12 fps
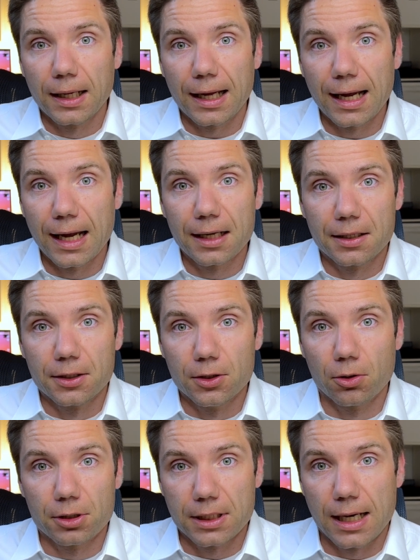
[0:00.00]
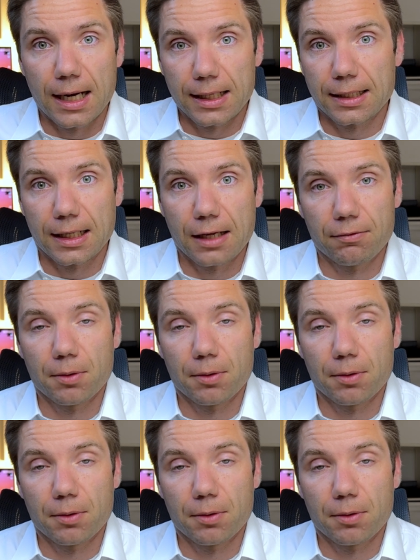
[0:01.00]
at your target level.